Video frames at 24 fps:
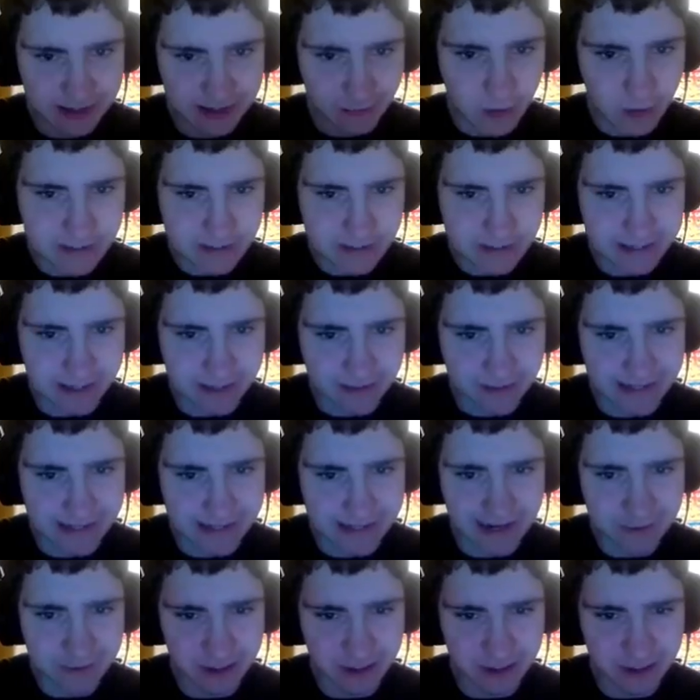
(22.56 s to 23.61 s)
One kill
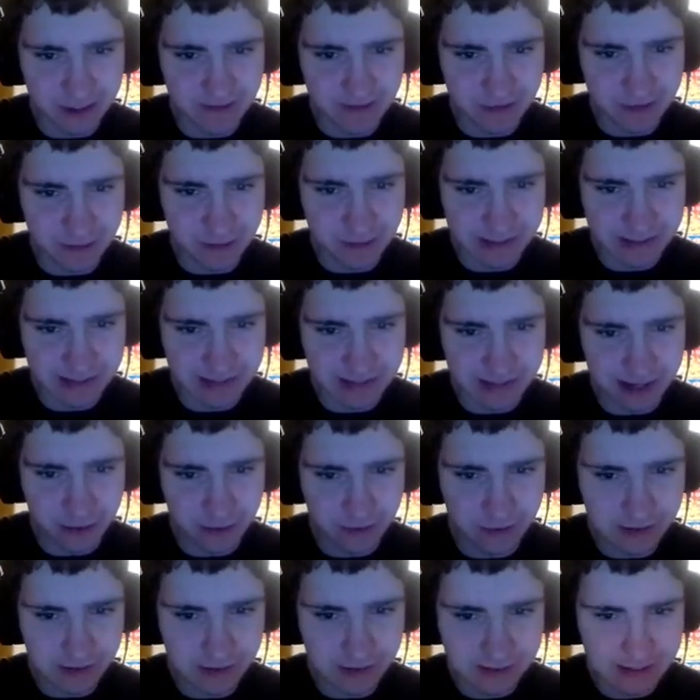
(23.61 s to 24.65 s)
down, 24 more to
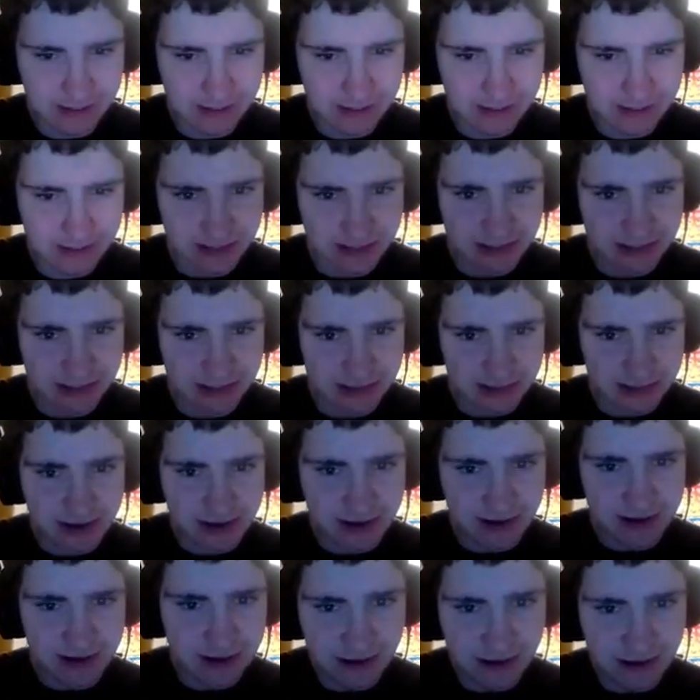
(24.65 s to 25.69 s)
go.
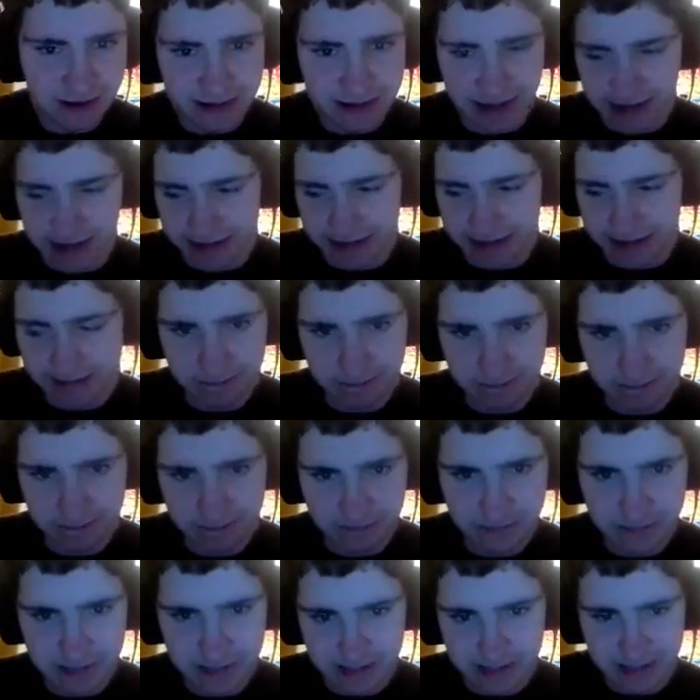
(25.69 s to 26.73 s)
Oh, okay.
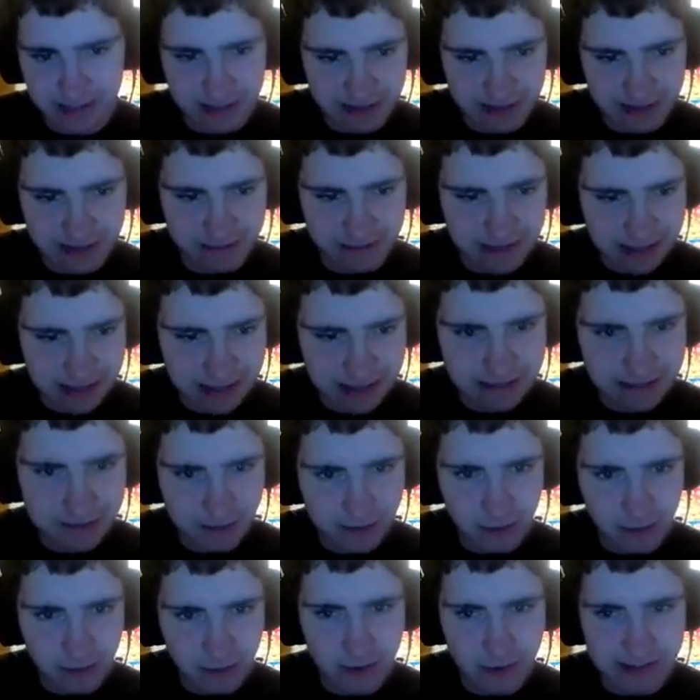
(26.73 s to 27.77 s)
Because I'm
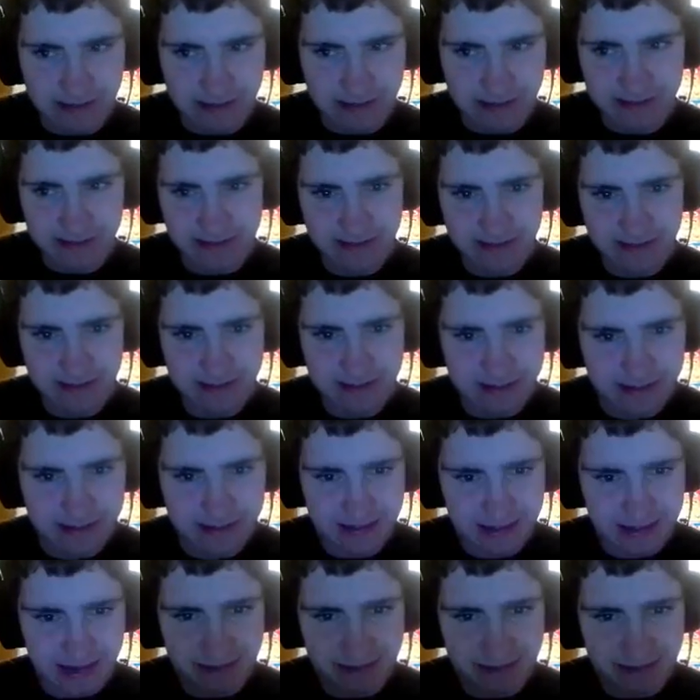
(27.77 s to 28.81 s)
recording this.
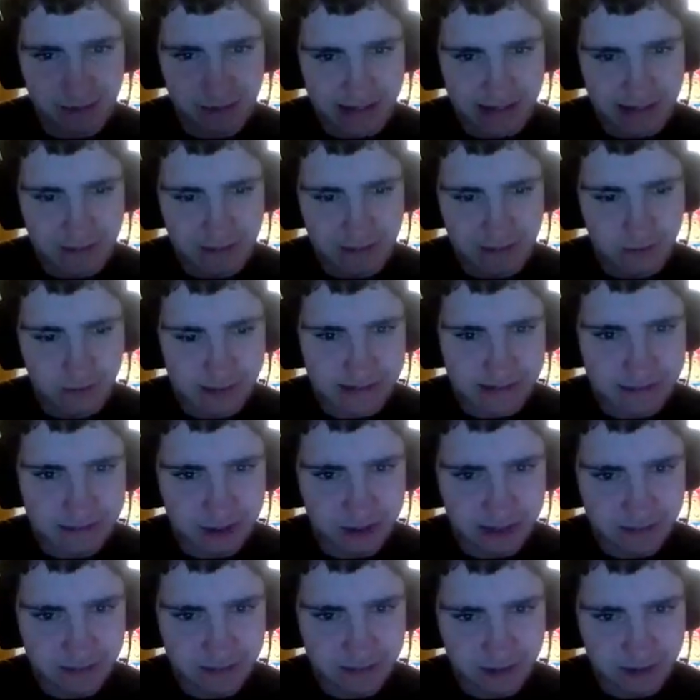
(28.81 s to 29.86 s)
And I'm rookie, I'm
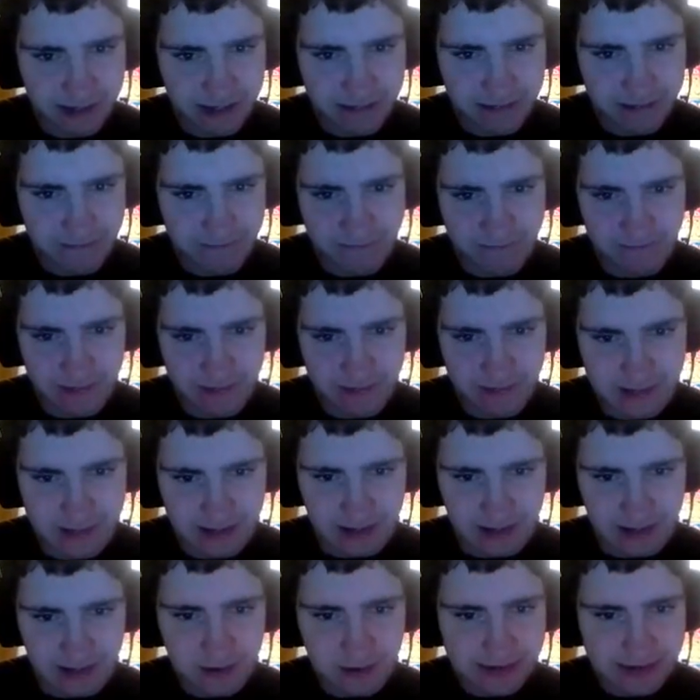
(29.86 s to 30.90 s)
choking him, alright?
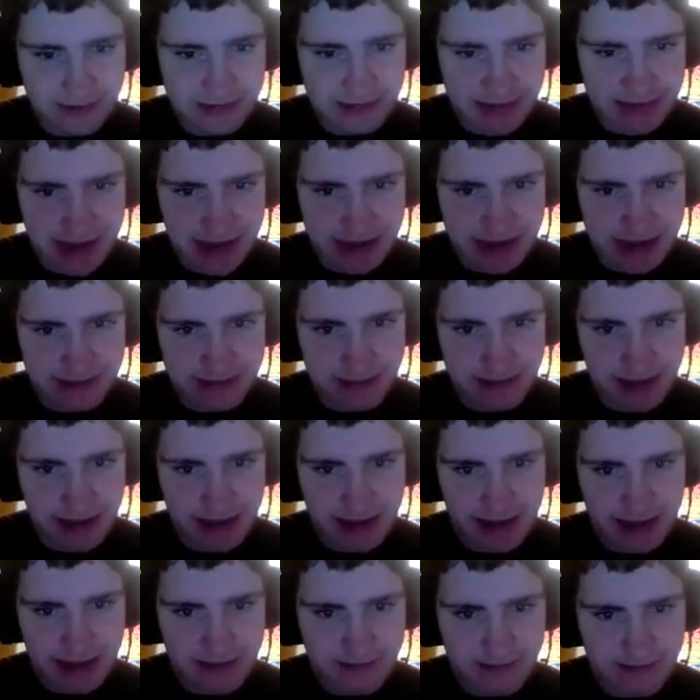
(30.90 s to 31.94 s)
Okay, yeah, and the
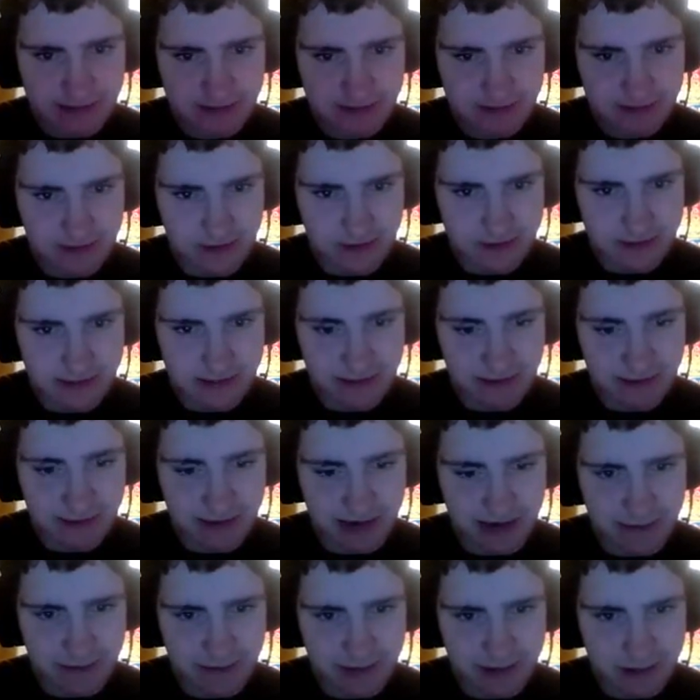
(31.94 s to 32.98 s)
hackers are already coming
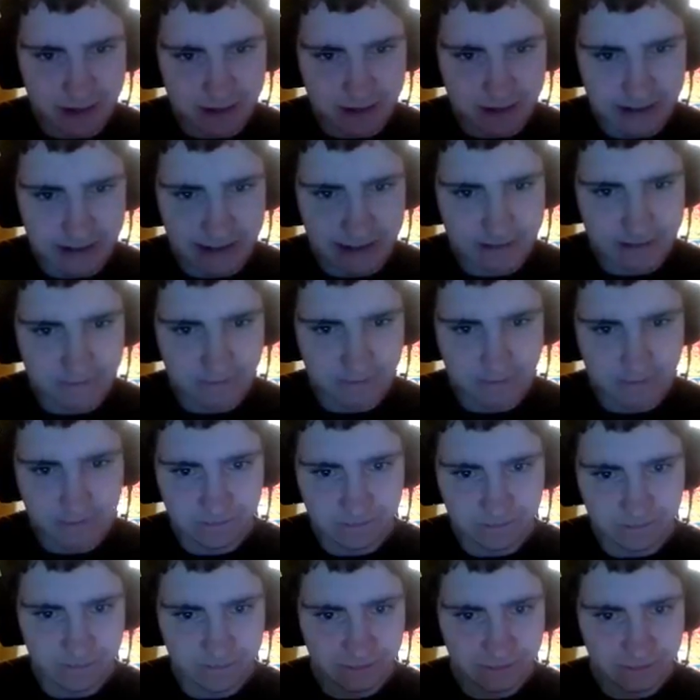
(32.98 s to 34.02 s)
at me, alright.
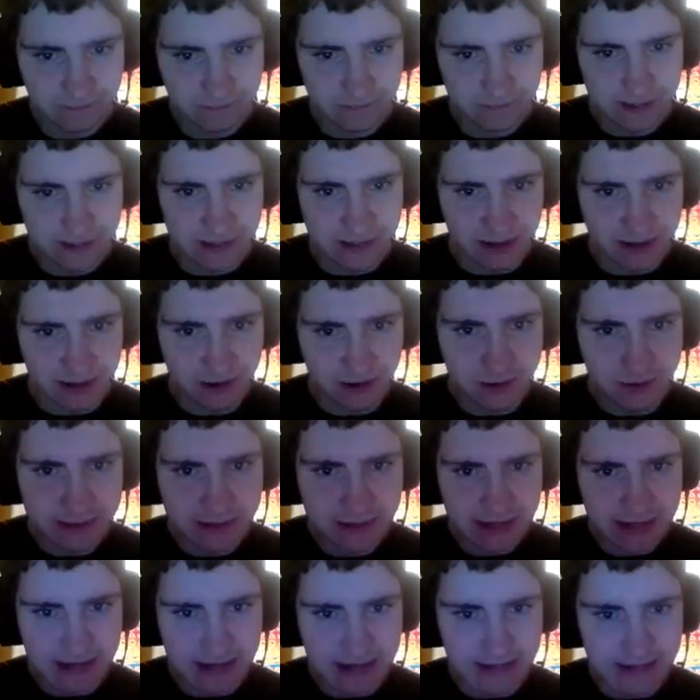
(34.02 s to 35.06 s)
Oh
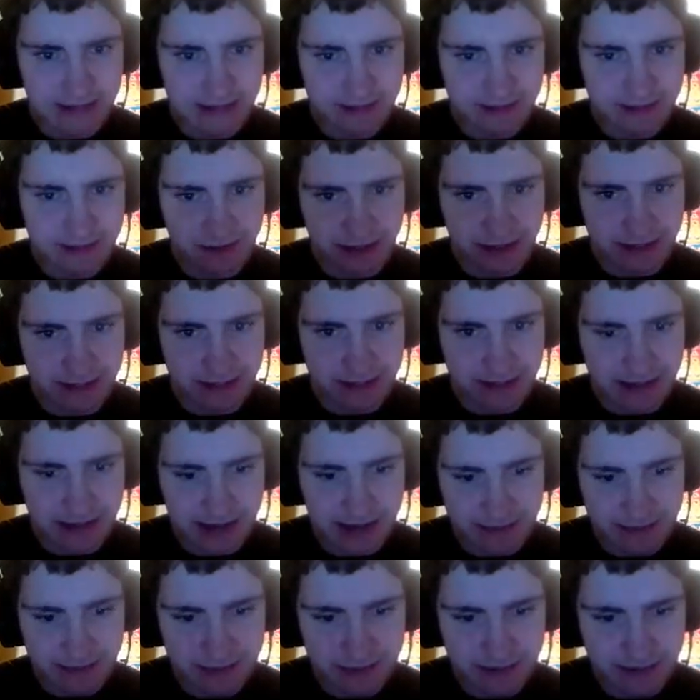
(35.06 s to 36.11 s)
yeah, that's great.
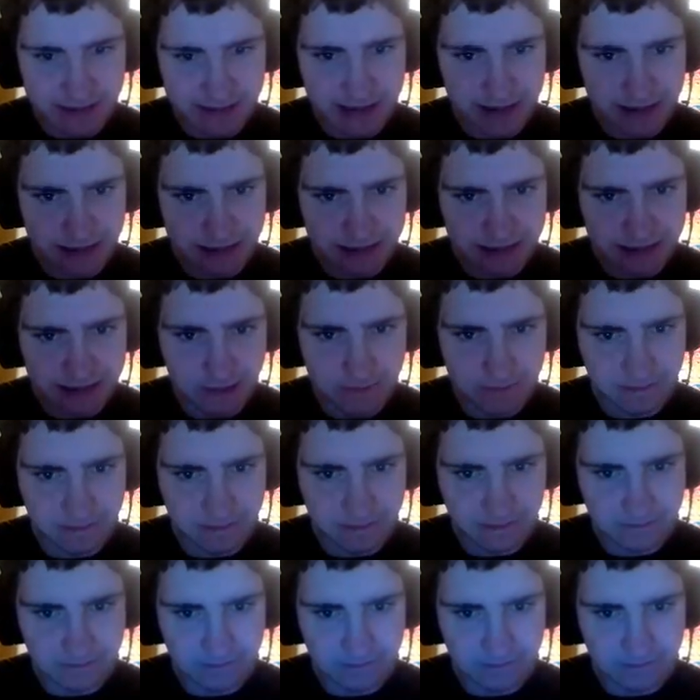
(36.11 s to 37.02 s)
Yeah, hit me right there. Nope.